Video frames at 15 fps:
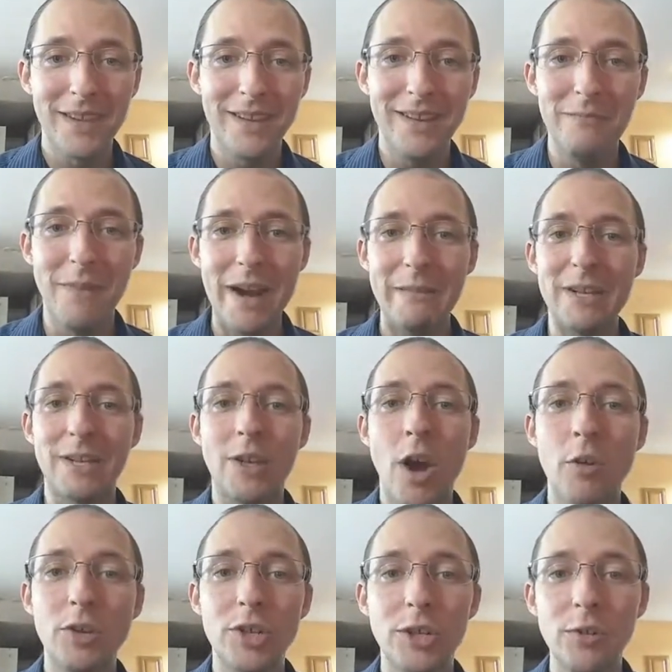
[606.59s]
And my name is
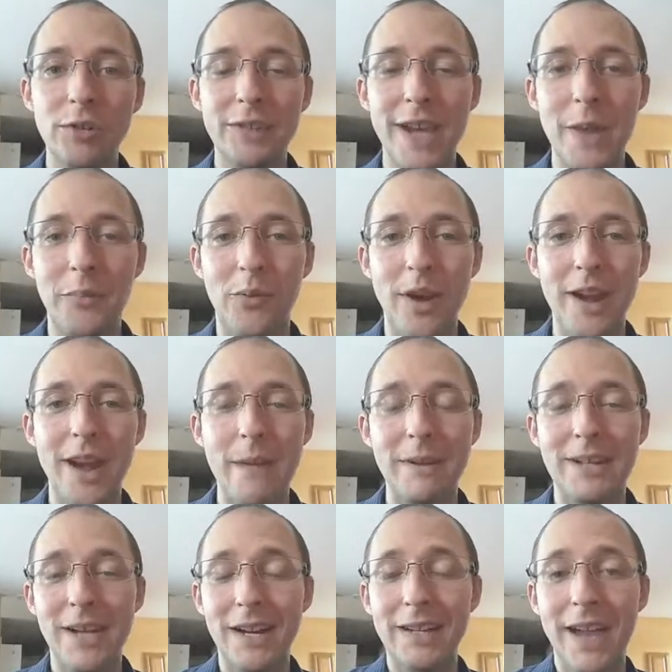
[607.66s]
Coach Luke Daypray, and I'm
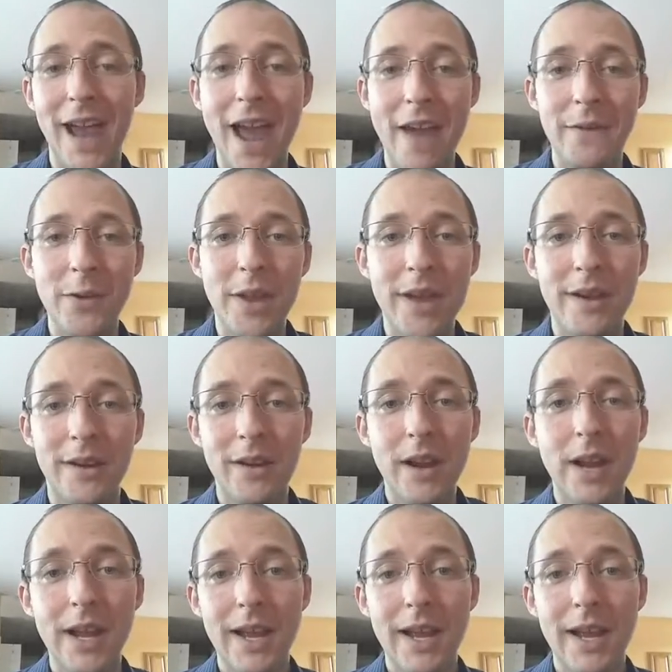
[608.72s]
excited to have you here